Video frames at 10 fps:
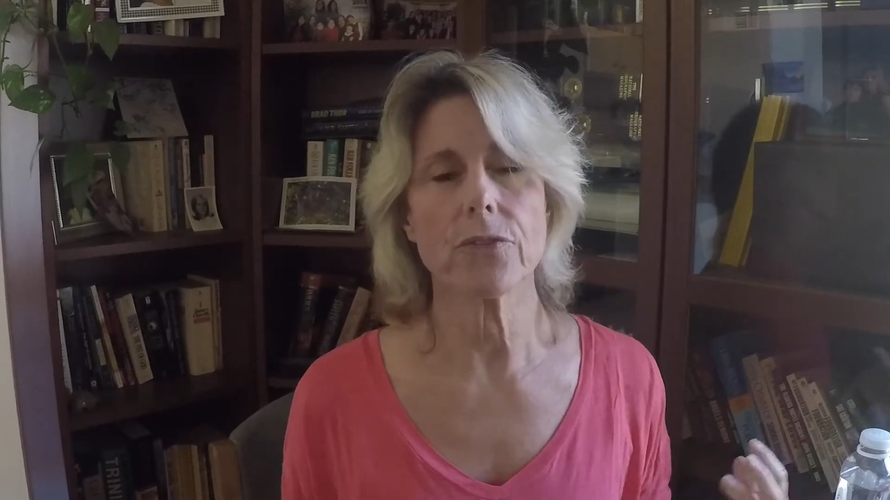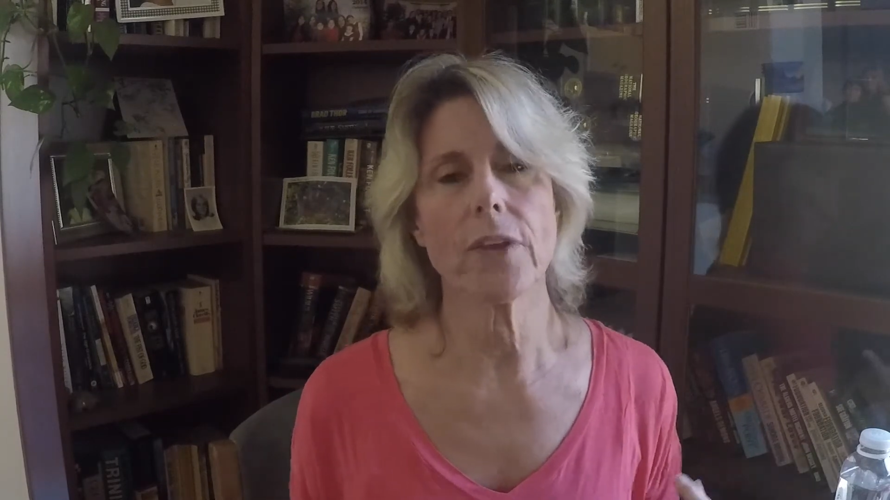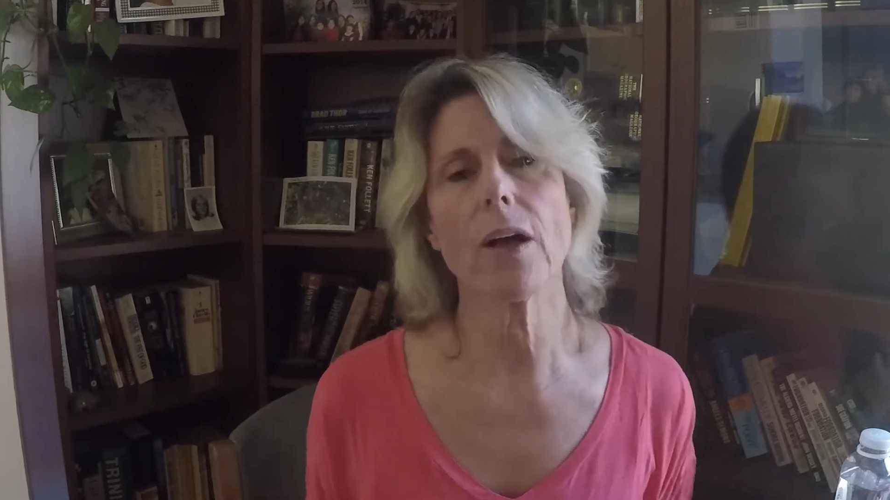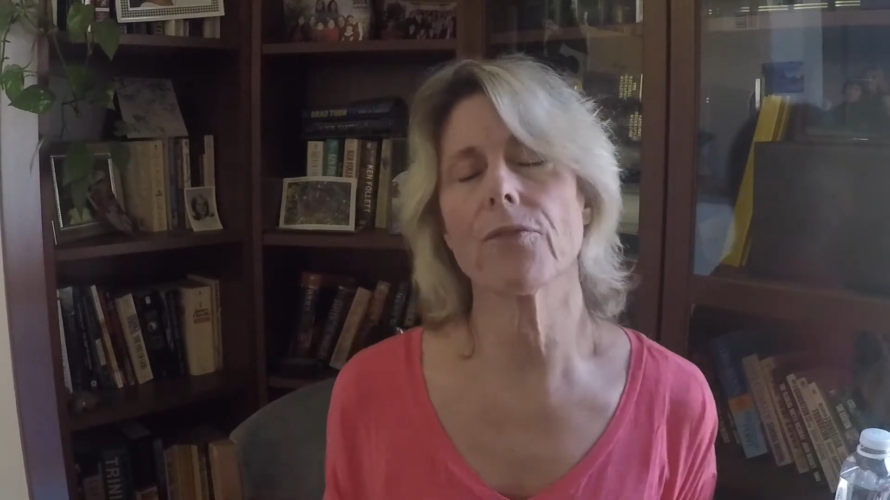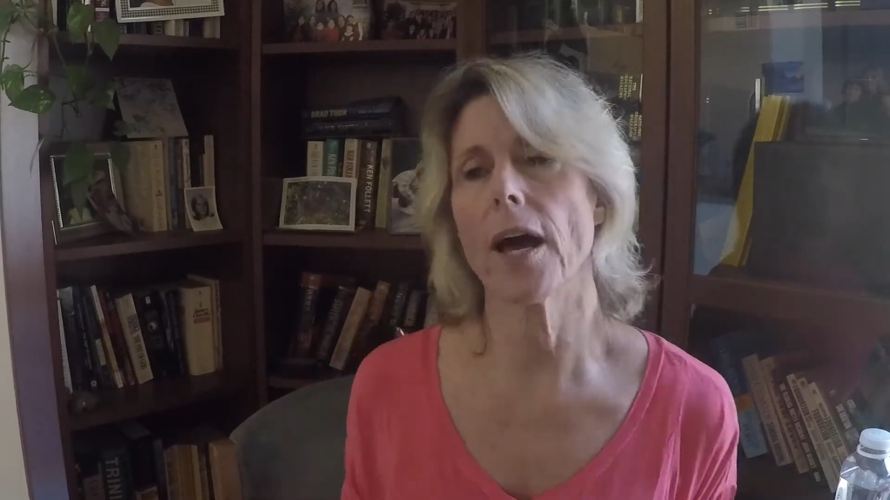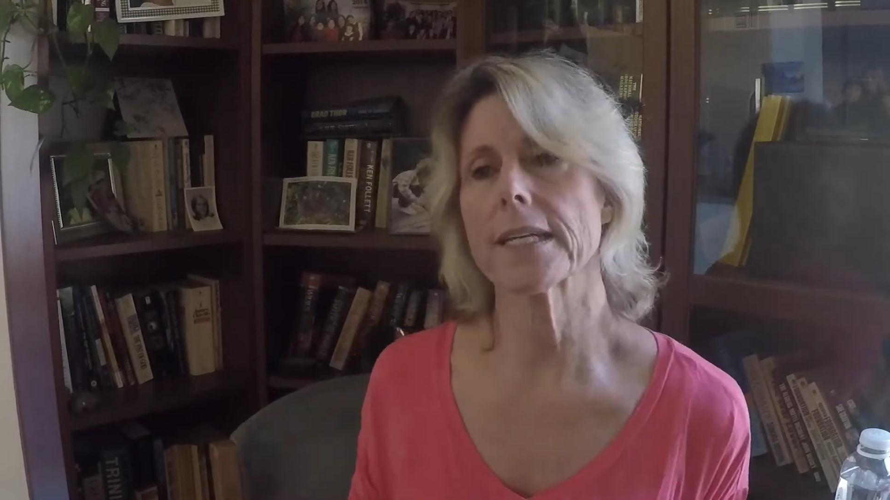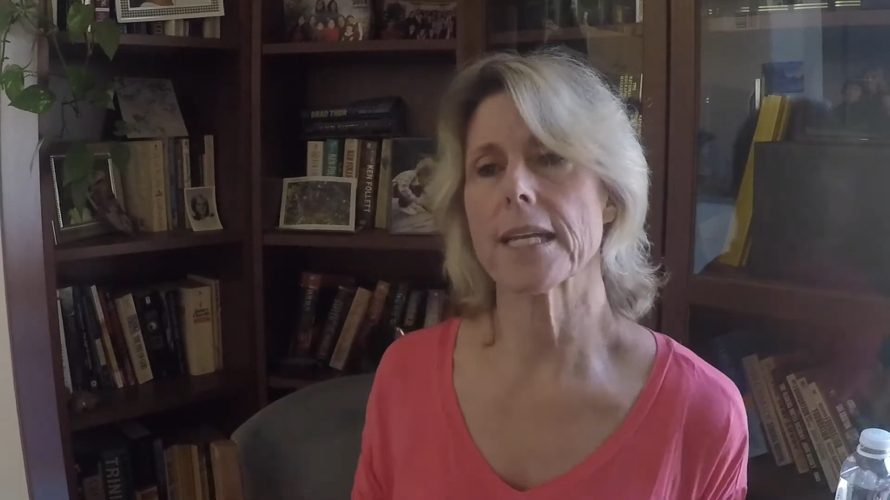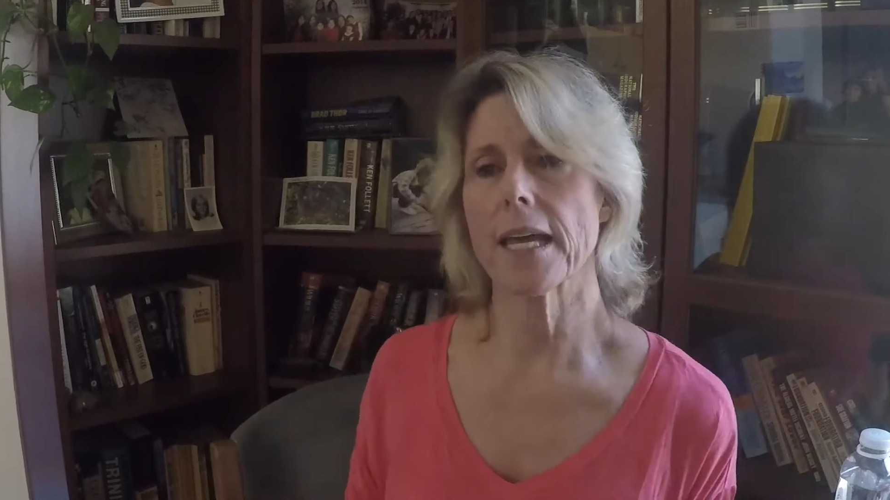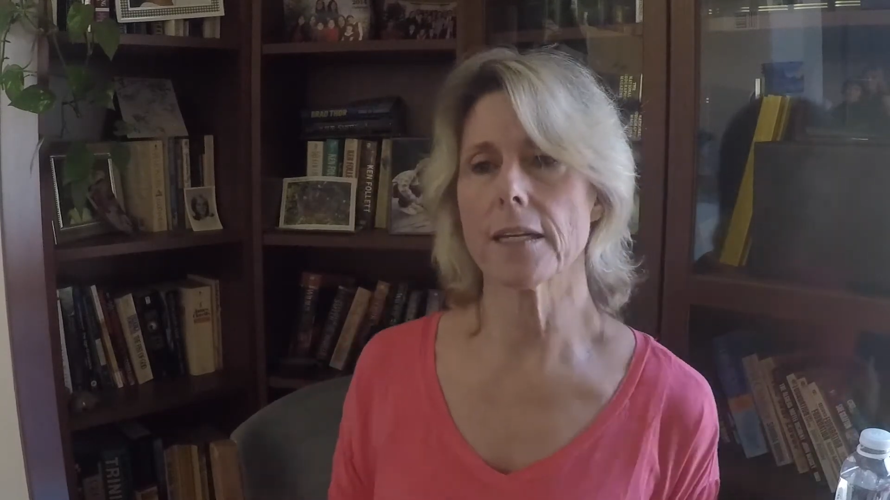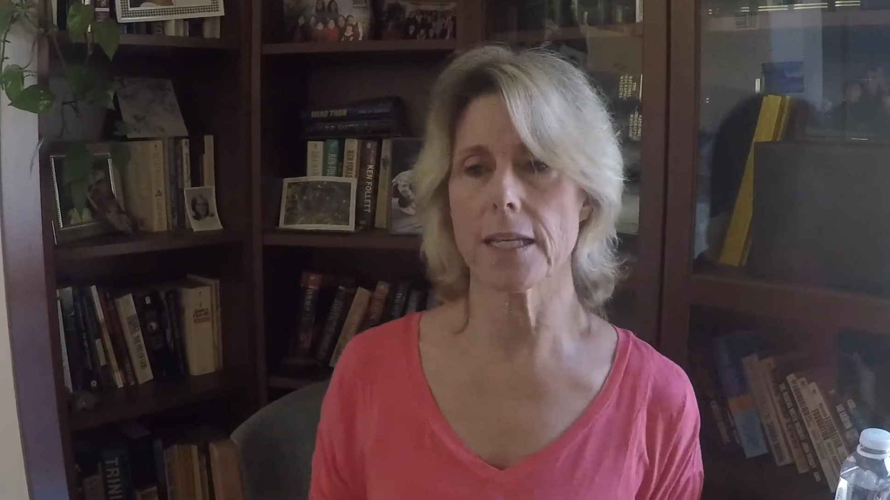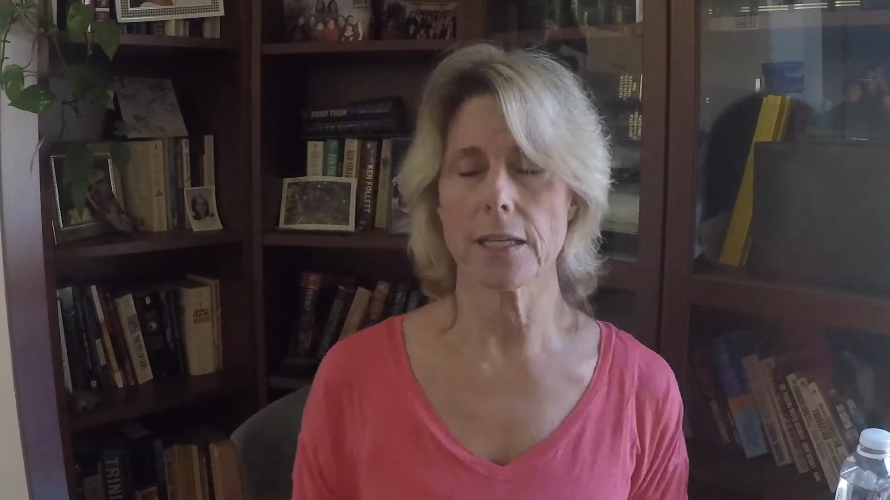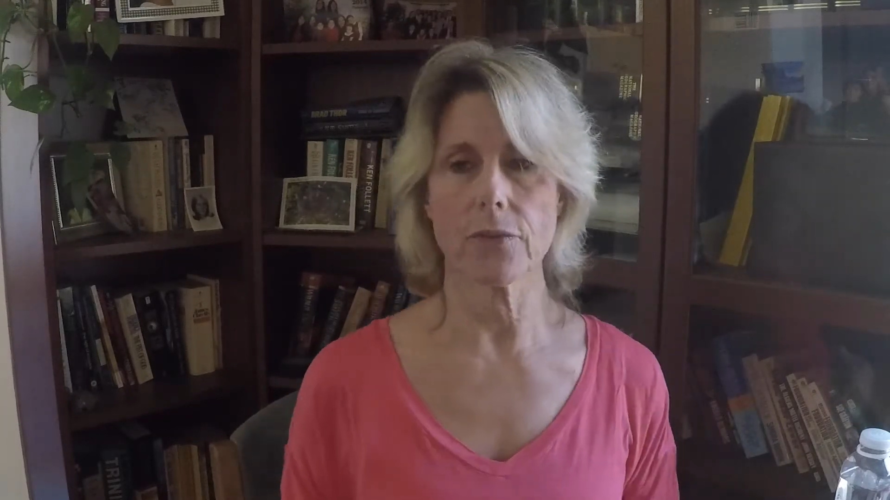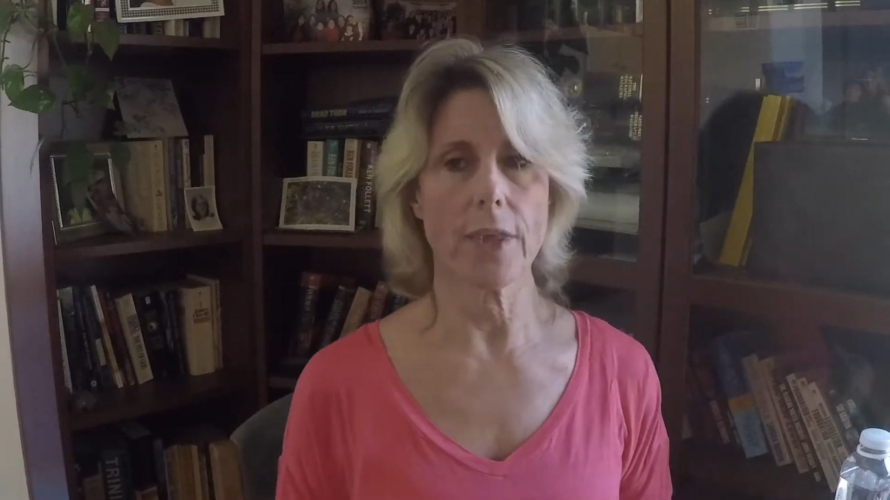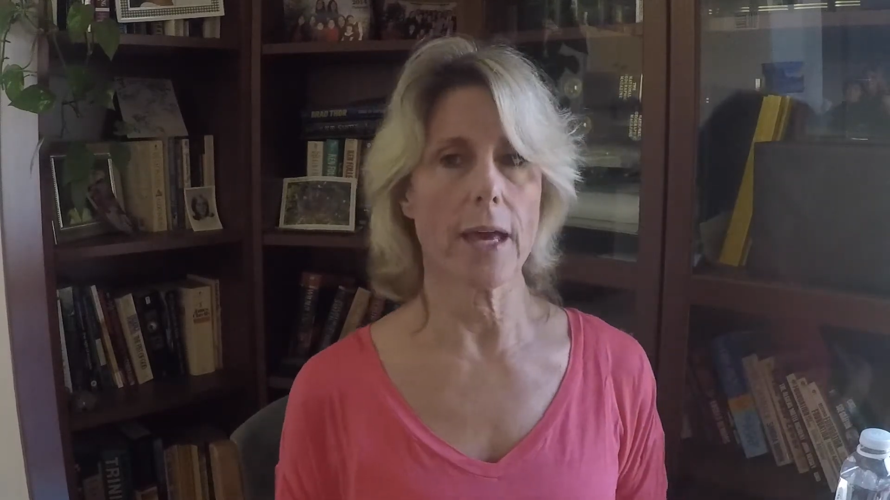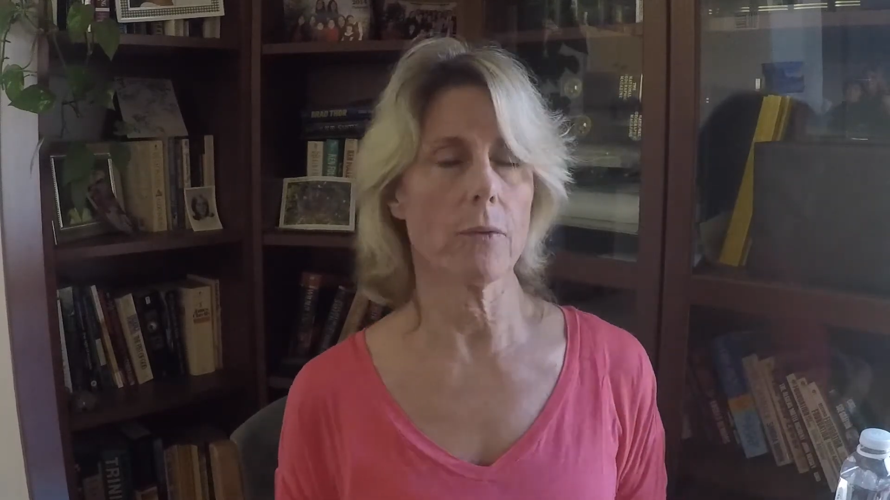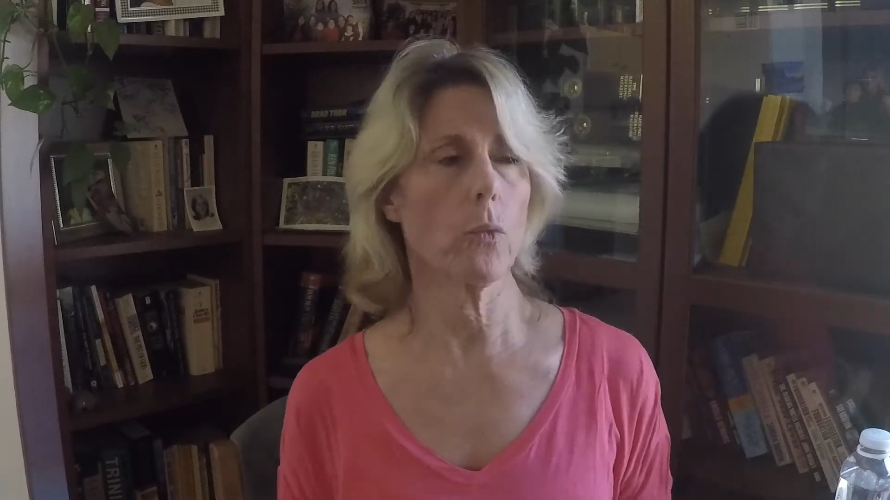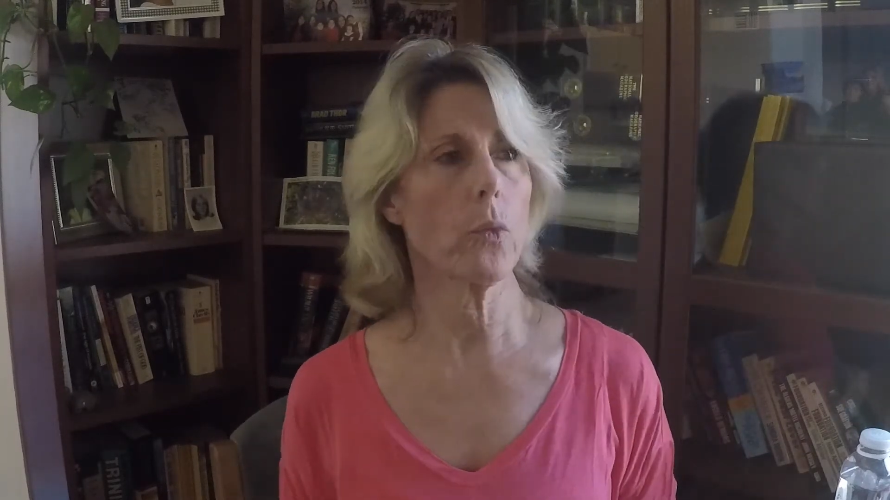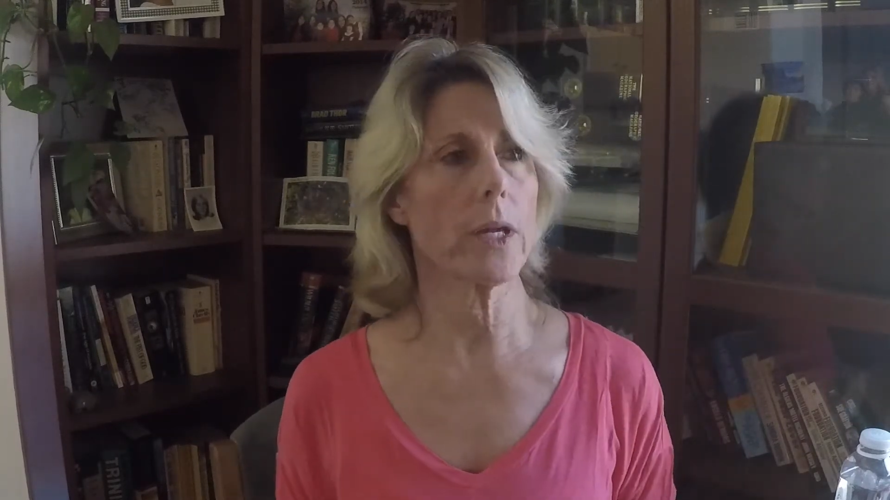self-identities that